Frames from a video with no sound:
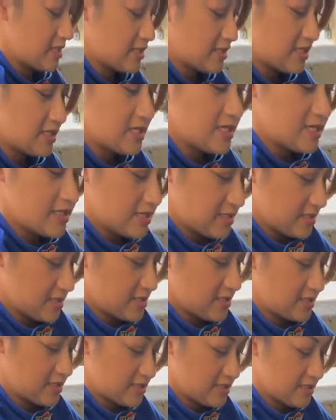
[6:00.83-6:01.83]
ARB
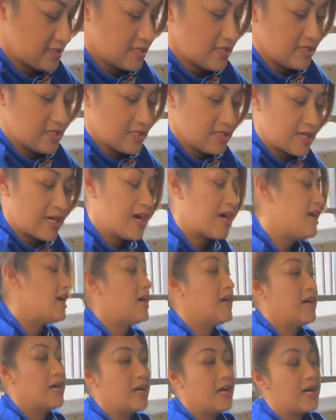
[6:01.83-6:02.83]
jack or the
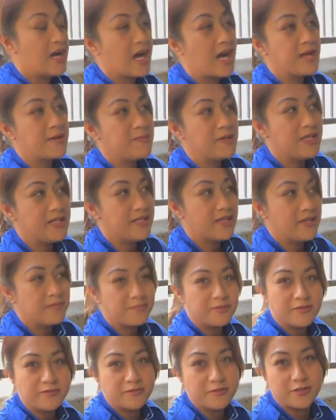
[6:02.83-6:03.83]
Badlands
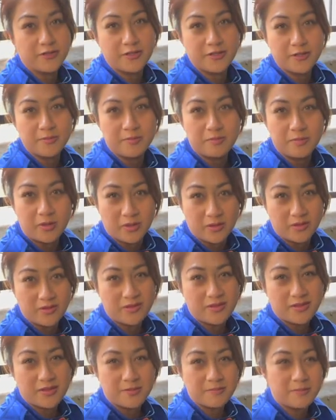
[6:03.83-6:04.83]
jack? I prefer
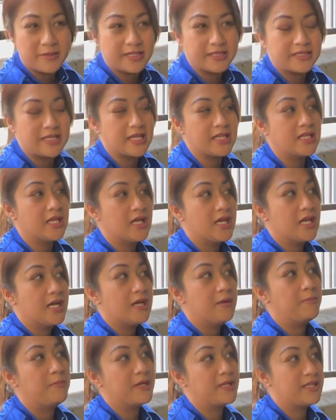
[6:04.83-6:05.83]
both. Both?
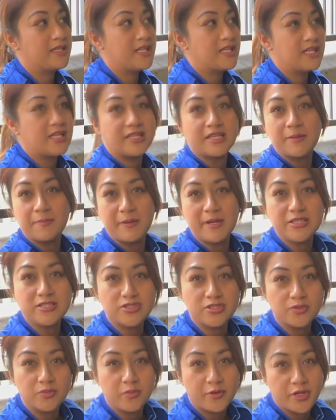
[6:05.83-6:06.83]
But then it depends
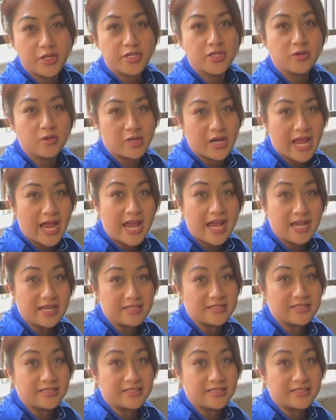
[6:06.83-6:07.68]
on where you're at.